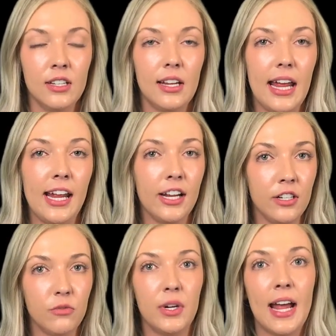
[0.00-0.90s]
and
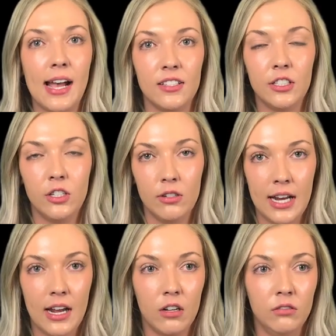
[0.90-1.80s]
when assets go
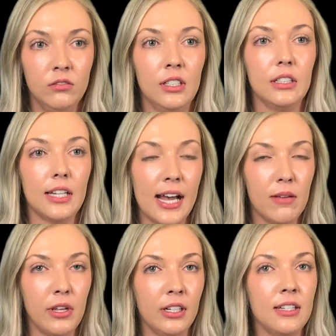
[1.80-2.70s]
down,
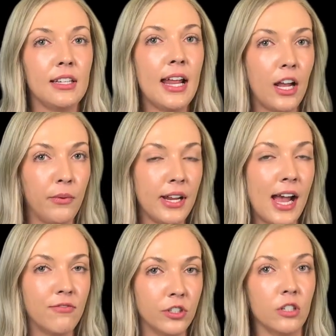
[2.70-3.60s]
liabilities and equity
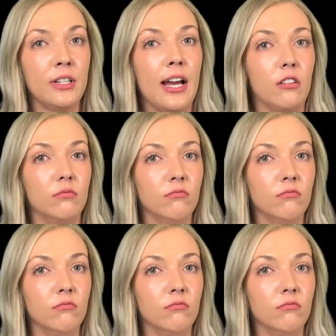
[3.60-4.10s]
have to go down.